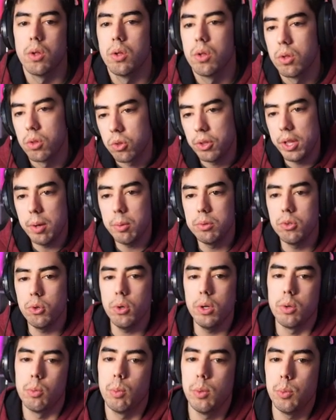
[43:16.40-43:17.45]
So that will do
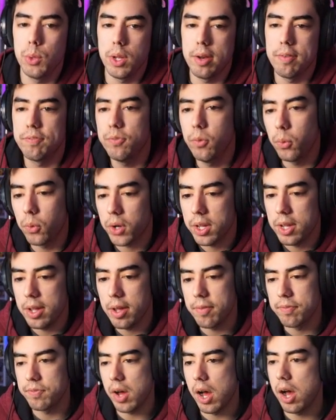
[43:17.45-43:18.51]
it. We win at
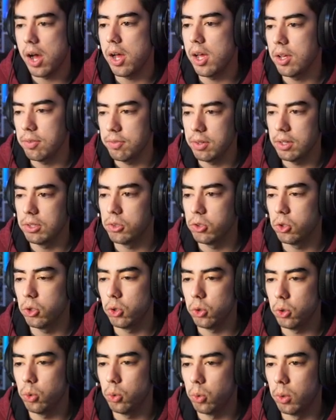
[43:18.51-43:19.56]
45
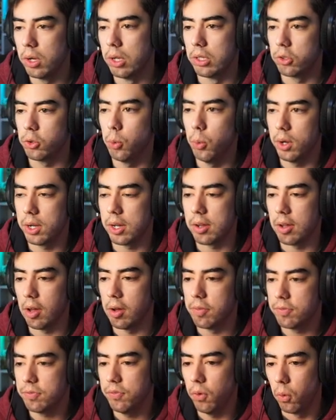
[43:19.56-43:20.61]
to uh,
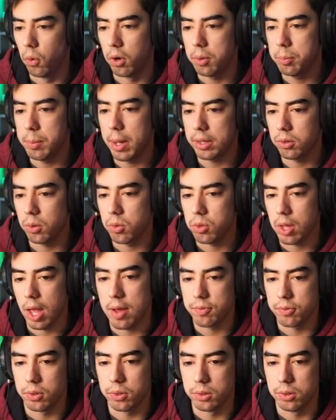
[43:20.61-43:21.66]
24. Matthew
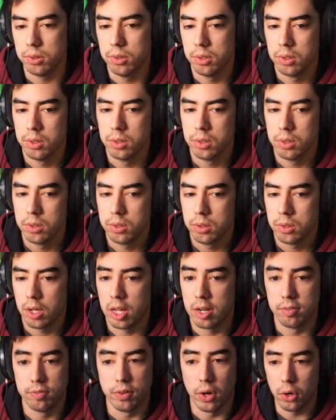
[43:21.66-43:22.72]
Stafford had a
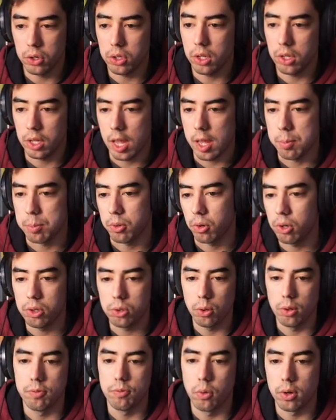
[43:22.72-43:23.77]
very good game 32
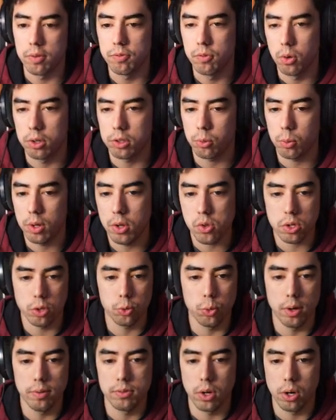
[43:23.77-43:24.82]
of 44,
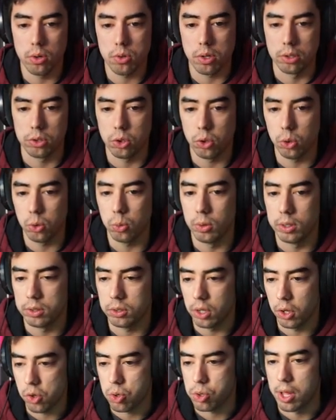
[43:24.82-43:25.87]
312 yards, and two
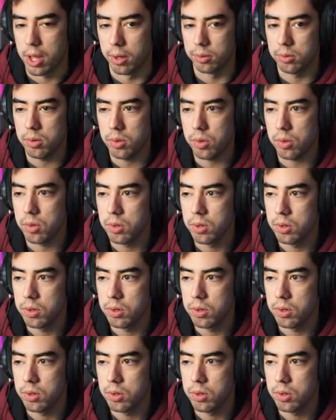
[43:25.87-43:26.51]
touchdowns.